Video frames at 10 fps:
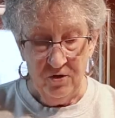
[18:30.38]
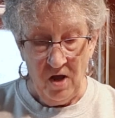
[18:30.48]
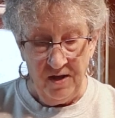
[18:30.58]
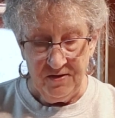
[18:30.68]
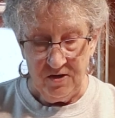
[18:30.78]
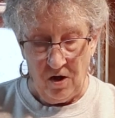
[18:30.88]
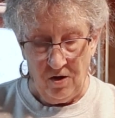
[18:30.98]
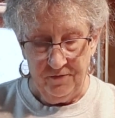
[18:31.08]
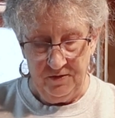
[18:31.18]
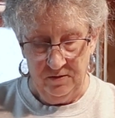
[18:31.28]
they're not
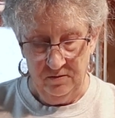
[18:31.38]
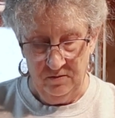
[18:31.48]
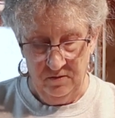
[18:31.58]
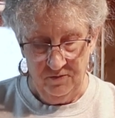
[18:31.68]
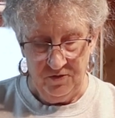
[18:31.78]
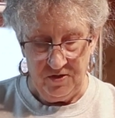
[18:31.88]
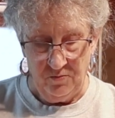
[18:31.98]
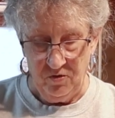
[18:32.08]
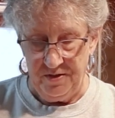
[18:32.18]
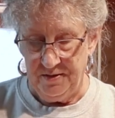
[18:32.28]
soft, for
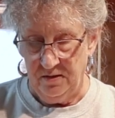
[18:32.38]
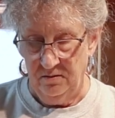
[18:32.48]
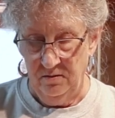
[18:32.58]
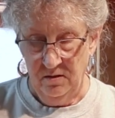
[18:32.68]
some reason,